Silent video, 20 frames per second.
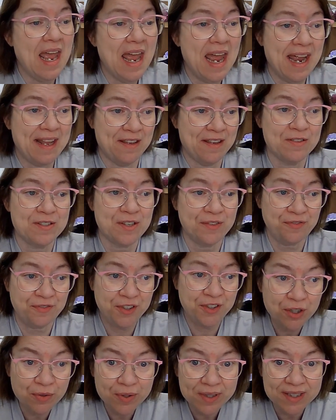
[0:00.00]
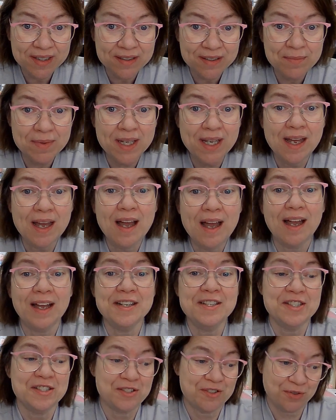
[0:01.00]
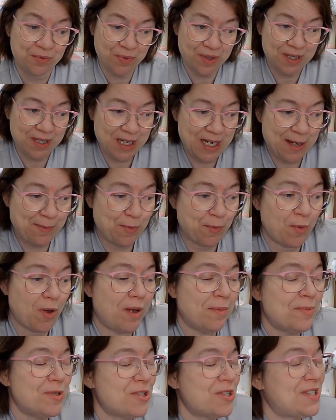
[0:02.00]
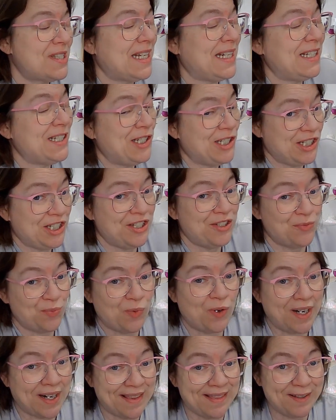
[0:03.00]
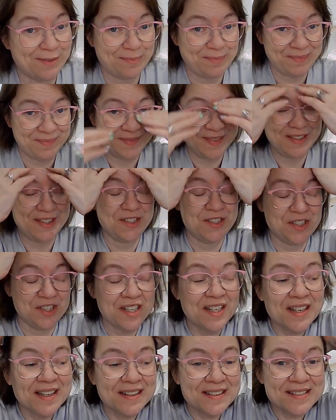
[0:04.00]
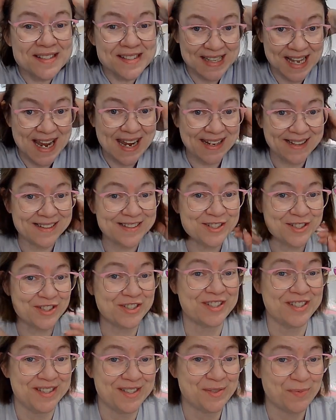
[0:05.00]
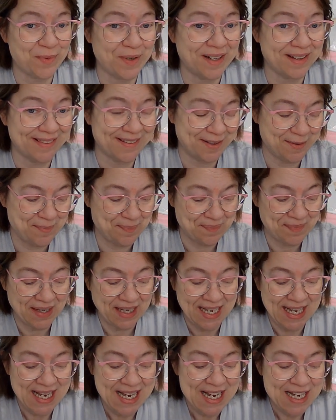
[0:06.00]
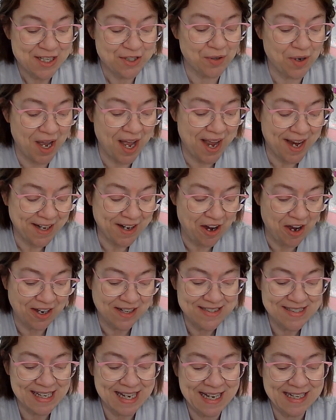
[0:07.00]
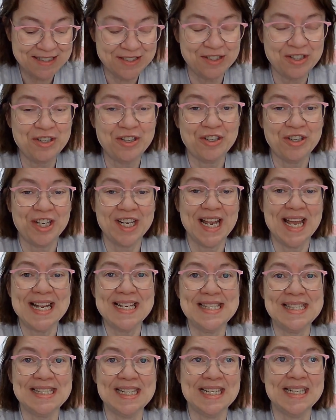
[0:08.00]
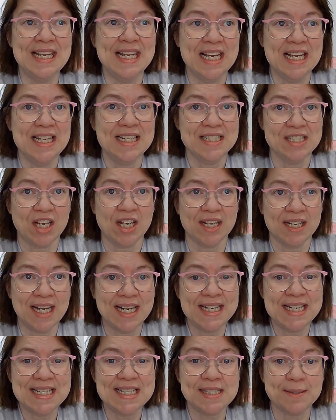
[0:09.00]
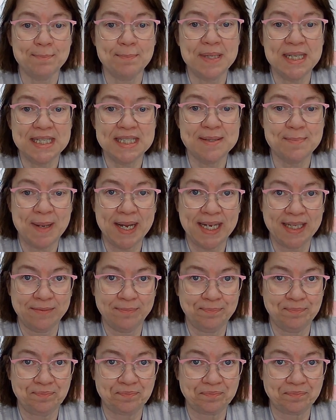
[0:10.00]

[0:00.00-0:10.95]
And there's a few of them. I just don't want to name them all. I'm just saying she's one of them. Just saying she's one of them. So I contacted her and I said, Dawn, I need some beads made.